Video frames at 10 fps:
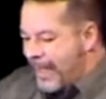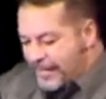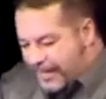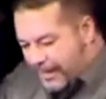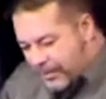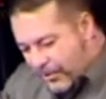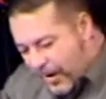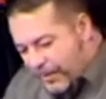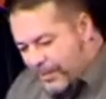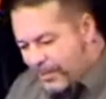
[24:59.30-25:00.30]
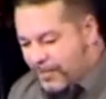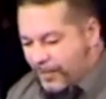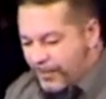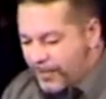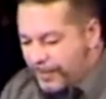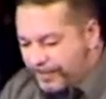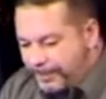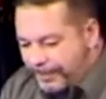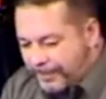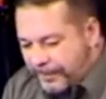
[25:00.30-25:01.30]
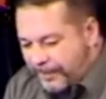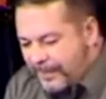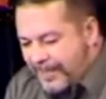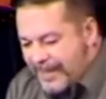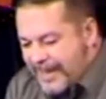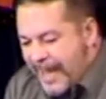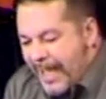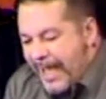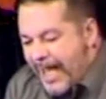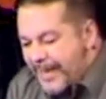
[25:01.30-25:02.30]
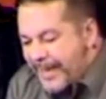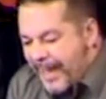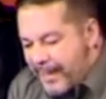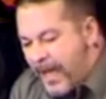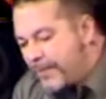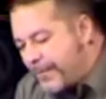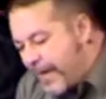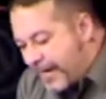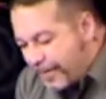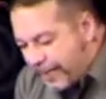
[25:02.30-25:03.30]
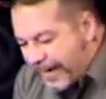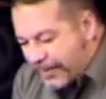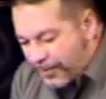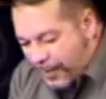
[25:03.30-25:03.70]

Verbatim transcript: and then he describes the solution. I cannot find peace or